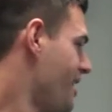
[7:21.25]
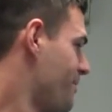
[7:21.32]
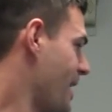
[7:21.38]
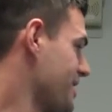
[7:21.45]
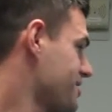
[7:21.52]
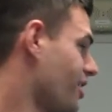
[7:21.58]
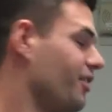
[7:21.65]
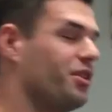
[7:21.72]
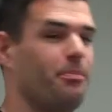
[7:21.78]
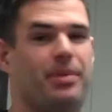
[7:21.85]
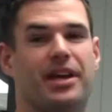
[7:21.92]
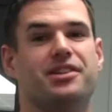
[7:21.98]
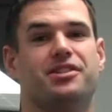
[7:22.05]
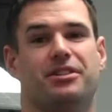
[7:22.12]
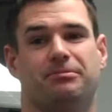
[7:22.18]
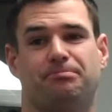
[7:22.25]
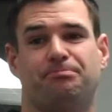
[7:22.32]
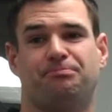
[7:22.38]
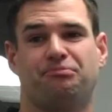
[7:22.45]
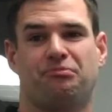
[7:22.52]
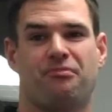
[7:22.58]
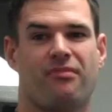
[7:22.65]
That's called the pigeon.
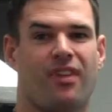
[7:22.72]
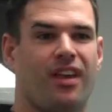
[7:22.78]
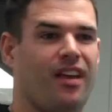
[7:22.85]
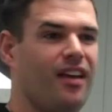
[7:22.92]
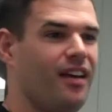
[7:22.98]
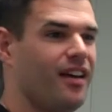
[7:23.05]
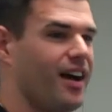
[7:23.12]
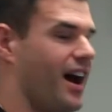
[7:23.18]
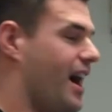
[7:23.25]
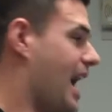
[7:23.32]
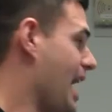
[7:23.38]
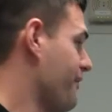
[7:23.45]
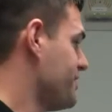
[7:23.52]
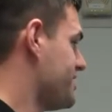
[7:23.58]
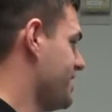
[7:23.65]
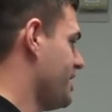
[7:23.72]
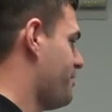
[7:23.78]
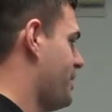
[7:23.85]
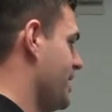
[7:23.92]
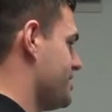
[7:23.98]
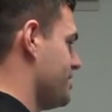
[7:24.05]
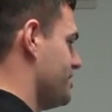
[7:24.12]
Uh, I haven't seen a
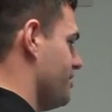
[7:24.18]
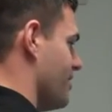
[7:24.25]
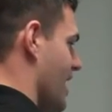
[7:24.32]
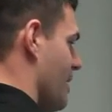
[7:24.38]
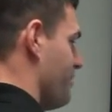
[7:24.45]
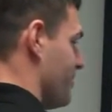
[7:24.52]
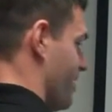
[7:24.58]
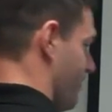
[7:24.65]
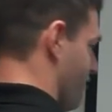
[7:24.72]
pigeon do that, but